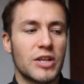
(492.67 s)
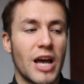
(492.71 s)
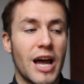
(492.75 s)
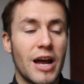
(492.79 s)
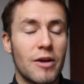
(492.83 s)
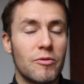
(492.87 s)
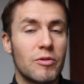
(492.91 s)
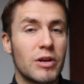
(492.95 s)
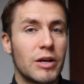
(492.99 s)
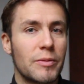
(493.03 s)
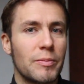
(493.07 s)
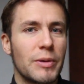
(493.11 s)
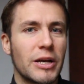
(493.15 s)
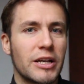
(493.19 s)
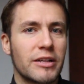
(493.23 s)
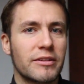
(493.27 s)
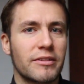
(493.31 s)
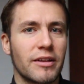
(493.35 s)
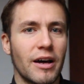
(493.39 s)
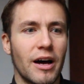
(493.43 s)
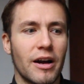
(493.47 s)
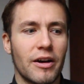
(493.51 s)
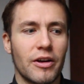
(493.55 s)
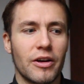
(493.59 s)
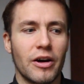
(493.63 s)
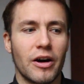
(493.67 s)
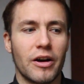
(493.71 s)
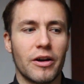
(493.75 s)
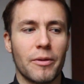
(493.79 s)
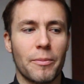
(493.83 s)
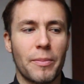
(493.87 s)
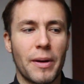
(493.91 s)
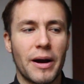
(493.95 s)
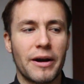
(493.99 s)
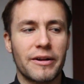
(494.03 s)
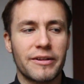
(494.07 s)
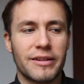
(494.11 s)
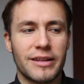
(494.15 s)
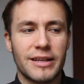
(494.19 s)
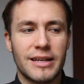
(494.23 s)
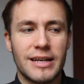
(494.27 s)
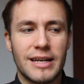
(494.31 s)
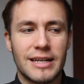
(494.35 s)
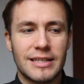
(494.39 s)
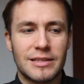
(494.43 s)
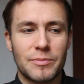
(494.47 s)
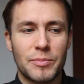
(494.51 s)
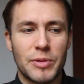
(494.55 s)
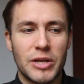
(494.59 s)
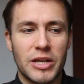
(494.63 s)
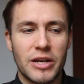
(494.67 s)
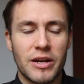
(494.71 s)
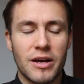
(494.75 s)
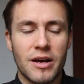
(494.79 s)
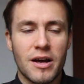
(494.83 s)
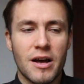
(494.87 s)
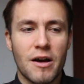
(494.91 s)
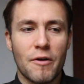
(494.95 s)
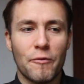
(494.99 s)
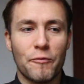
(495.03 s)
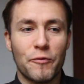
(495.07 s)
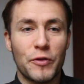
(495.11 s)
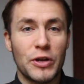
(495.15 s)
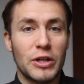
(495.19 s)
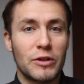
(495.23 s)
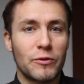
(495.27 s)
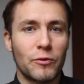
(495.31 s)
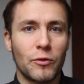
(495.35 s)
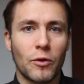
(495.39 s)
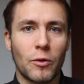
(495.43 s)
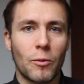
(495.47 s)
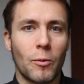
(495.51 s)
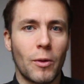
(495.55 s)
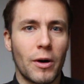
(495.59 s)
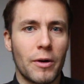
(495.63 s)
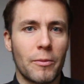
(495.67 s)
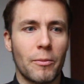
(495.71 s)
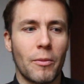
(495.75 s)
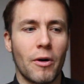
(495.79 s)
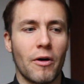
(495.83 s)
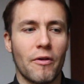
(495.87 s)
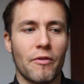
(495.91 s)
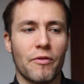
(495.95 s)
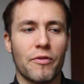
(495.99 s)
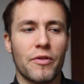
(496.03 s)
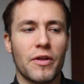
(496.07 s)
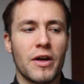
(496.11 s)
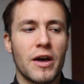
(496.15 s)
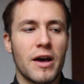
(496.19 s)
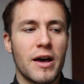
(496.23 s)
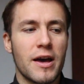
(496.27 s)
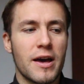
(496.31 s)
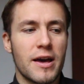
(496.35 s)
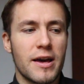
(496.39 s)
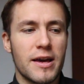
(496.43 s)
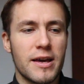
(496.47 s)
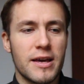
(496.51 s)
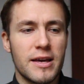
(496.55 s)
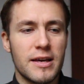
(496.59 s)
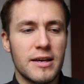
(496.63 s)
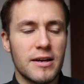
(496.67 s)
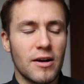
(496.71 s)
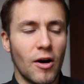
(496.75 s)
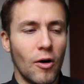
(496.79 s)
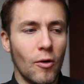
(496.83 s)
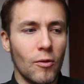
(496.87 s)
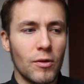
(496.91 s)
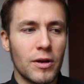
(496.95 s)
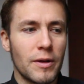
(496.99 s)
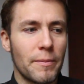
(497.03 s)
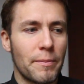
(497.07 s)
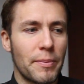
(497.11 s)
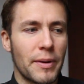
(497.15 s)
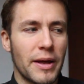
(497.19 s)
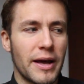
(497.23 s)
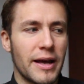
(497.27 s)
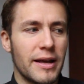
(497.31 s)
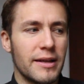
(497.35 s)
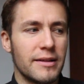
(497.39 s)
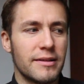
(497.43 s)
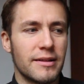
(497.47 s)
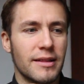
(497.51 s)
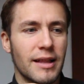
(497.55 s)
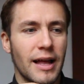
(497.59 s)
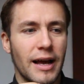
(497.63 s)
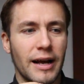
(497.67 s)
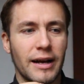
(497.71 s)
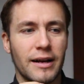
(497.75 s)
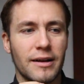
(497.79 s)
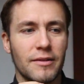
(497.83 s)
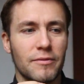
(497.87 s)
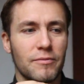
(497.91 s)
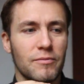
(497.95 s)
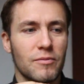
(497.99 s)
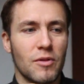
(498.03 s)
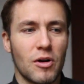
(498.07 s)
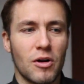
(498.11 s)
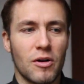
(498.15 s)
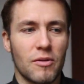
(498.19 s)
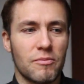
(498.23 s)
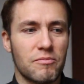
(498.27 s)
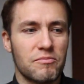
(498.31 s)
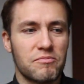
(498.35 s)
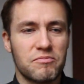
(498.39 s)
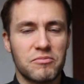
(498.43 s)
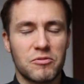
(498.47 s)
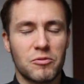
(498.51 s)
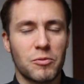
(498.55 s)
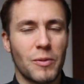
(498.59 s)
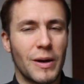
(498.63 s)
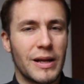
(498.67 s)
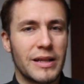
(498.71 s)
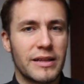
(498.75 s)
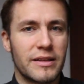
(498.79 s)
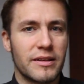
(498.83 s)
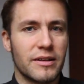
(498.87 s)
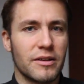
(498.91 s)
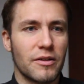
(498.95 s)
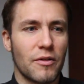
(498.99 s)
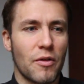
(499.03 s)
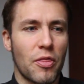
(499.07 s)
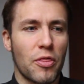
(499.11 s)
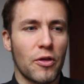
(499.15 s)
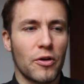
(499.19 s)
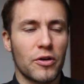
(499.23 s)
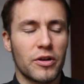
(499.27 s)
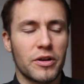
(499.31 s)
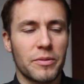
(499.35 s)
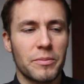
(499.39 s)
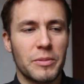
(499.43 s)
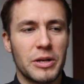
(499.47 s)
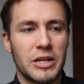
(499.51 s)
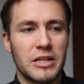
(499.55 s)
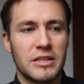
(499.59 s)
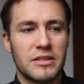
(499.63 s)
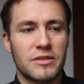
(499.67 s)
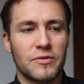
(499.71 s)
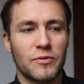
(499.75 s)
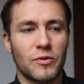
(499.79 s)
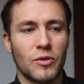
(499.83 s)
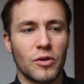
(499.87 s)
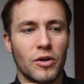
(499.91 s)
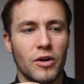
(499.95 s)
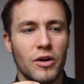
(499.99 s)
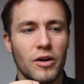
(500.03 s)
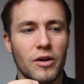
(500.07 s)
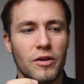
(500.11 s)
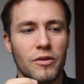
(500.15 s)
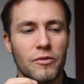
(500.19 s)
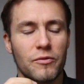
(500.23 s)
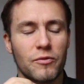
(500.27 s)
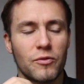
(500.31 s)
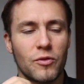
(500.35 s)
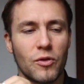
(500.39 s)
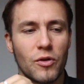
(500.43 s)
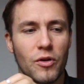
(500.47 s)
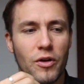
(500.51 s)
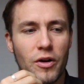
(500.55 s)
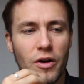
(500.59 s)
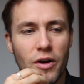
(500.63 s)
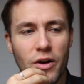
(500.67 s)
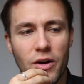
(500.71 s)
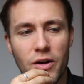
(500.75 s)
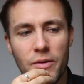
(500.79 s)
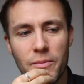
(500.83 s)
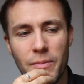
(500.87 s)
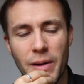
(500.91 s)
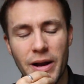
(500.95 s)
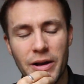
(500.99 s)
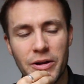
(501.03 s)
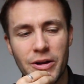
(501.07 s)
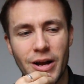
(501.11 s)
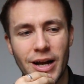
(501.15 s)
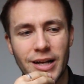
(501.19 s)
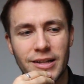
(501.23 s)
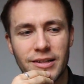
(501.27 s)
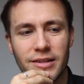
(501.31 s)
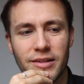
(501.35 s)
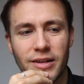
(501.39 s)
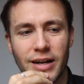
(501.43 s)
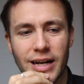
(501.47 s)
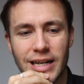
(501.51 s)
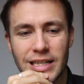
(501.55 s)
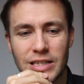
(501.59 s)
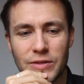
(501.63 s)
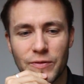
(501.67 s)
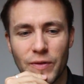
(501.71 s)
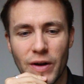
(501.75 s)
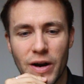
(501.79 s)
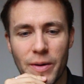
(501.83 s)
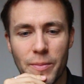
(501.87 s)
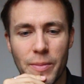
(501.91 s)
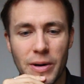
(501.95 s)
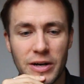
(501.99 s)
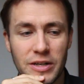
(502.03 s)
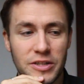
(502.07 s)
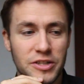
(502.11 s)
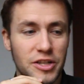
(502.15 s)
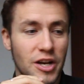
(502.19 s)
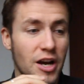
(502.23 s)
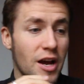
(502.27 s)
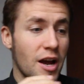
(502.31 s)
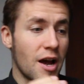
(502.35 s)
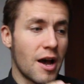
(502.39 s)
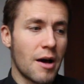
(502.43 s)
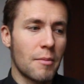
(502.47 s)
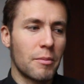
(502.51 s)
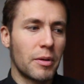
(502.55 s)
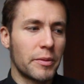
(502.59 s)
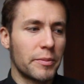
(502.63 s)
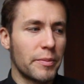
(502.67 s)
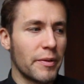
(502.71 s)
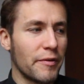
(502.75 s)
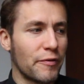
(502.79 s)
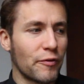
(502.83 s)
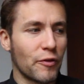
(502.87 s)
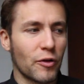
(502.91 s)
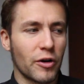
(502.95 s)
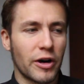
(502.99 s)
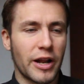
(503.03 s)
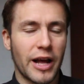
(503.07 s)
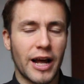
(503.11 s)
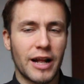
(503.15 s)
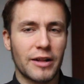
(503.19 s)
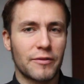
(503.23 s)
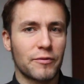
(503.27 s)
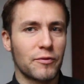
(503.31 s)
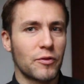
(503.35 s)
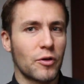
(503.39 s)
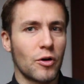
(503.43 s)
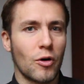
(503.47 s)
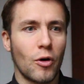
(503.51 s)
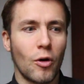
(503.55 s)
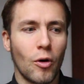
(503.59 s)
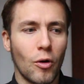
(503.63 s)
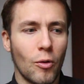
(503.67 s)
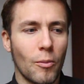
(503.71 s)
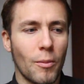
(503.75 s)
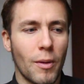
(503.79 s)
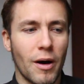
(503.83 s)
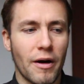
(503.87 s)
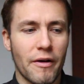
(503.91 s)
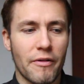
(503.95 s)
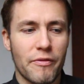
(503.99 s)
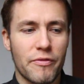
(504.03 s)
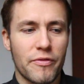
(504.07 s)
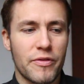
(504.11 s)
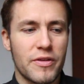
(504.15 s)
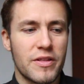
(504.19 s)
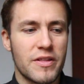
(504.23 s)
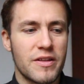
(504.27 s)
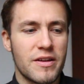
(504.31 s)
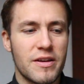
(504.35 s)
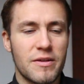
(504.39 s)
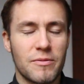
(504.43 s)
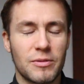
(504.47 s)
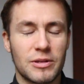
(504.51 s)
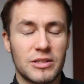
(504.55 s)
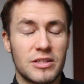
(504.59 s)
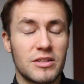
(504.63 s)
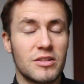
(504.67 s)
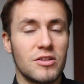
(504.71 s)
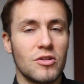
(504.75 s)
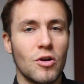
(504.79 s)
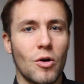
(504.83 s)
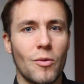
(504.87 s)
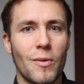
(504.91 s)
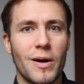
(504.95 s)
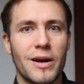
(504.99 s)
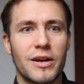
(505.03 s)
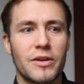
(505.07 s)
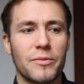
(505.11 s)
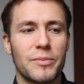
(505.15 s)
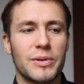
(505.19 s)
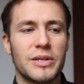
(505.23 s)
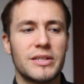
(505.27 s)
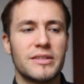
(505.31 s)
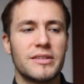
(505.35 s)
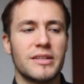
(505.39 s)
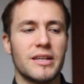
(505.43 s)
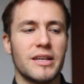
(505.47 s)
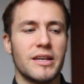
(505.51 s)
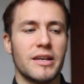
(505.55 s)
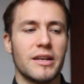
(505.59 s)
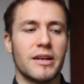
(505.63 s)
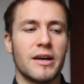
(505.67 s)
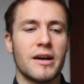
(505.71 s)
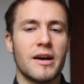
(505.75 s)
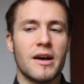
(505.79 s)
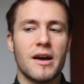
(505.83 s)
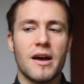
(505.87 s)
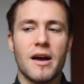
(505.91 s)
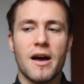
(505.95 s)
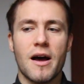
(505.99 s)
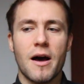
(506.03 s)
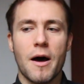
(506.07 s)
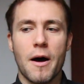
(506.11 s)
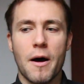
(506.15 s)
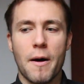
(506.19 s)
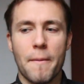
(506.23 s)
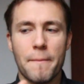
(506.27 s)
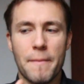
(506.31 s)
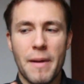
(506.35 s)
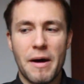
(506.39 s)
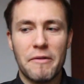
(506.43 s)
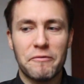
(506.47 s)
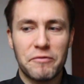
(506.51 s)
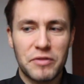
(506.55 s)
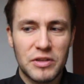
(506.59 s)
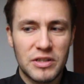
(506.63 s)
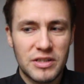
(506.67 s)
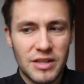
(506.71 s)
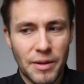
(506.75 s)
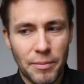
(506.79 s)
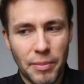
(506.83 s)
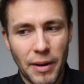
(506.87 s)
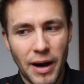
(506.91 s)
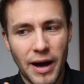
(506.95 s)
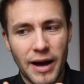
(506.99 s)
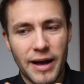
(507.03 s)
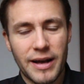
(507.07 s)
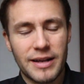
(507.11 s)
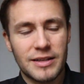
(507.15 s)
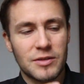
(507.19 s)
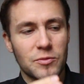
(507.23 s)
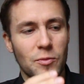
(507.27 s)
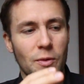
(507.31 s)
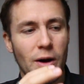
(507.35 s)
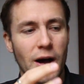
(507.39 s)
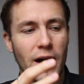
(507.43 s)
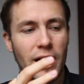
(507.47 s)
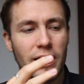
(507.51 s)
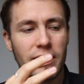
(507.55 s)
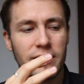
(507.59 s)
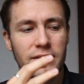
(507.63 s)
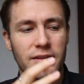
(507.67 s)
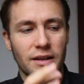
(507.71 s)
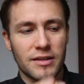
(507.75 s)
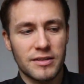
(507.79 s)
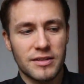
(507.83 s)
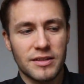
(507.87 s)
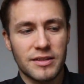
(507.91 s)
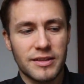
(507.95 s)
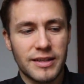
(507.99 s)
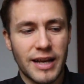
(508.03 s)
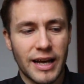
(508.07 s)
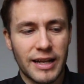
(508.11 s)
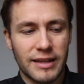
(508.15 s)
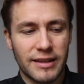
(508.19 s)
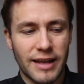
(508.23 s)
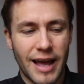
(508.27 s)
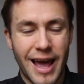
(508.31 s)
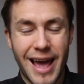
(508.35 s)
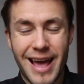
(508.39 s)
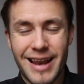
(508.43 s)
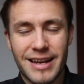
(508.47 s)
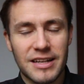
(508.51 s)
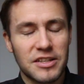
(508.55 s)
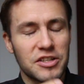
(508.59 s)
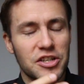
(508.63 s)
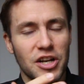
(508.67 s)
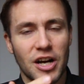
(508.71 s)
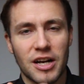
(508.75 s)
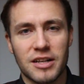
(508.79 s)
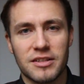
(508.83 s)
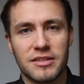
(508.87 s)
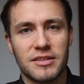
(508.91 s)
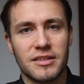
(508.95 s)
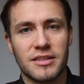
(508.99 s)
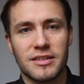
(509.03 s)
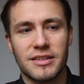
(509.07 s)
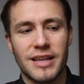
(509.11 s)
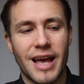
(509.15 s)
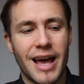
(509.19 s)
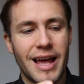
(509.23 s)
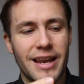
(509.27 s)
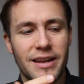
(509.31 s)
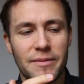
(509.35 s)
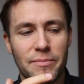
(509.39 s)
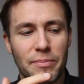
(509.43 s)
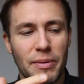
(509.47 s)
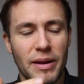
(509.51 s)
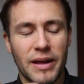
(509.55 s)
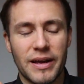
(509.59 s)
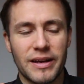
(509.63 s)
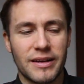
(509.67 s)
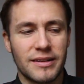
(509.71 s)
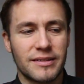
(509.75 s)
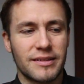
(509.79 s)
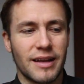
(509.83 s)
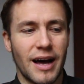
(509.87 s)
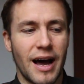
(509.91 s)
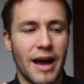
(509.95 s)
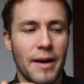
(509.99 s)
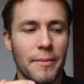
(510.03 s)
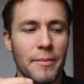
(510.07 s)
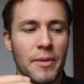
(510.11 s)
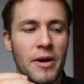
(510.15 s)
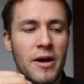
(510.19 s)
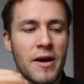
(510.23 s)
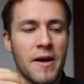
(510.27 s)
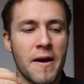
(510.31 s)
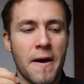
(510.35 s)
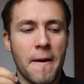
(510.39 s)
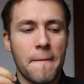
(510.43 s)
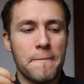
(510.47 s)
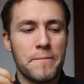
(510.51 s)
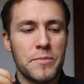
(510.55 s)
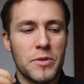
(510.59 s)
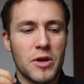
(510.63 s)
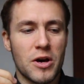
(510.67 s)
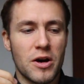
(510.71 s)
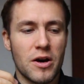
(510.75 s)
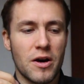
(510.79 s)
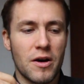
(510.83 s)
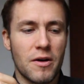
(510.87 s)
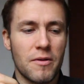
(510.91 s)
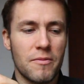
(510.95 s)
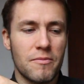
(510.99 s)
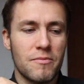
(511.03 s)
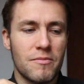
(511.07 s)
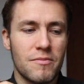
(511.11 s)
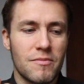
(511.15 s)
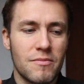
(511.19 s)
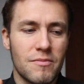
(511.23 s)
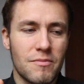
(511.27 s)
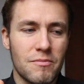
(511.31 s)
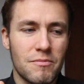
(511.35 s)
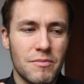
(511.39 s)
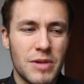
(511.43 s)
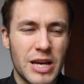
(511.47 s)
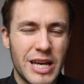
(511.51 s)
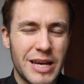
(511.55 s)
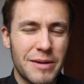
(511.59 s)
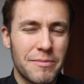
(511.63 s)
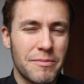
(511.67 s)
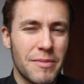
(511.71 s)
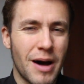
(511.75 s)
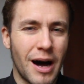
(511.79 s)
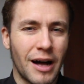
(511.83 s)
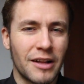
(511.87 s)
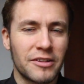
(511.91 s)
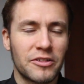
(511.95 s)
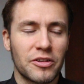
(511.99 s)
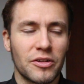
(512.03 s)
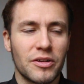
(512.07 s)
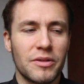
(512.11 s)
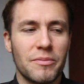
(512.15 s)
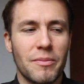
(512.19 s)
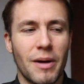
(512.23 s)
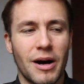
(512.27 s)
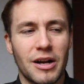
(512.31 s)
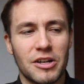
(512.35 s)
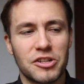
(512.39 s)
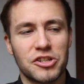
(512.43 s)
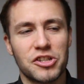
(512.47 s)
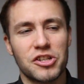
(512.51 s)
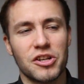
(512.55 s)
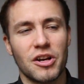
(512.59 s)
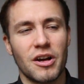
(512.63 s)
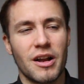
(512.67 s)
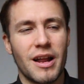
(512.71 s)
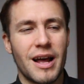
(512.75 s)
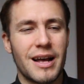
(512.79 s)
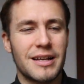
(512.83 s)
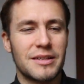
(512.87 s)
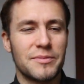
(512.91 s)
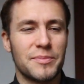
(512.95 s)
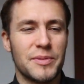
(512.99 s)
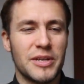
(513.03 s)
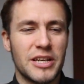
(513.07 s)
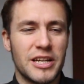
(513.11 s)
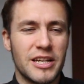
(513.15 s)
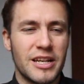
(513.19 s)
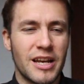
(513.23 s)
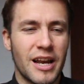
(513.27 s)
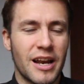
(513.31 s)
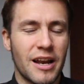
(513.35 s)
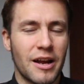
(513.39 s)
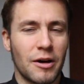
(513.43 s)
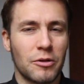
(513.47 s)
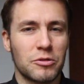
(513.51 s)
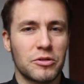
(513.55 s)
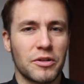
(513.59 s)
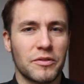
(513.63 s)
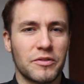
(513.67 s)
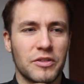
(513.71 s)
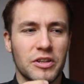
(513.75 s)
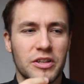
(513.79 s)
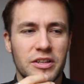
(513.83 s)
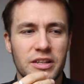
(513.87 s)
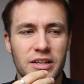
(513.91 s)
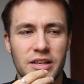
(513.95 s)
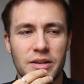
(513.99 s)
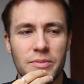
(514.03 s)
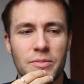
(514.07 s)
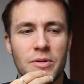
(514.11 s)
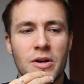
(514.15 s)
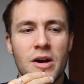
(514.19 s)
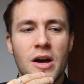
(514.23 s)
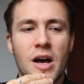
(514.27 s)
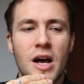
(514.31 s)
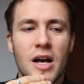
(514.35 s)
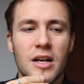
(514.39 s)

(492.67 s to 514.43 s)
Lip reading: Henrik Mkhitaryan apparently has been fit for 1 month. He only played like 20 or 30 minutes for Man United against Fenerbahce, but before that, for a whole month, he was nowhere to be seen. Memphis Depay as well doesn't get any chances, any playing time. Anthony Martial has been in and out of the team.